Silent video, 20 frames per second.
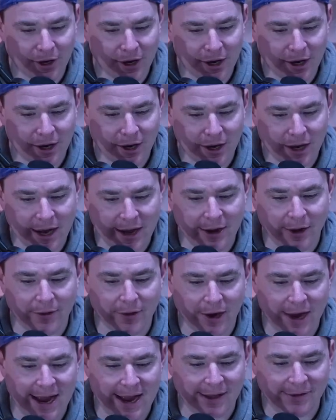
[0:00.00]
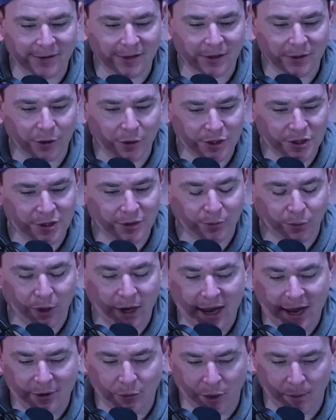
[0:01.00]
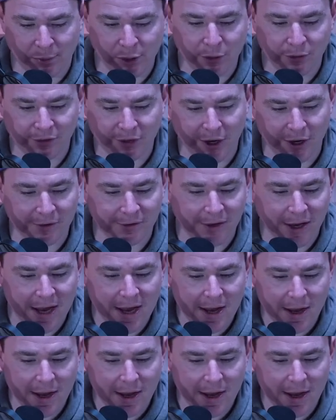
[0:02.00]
uh, and on their hats, and Christians were had to wear blue stars.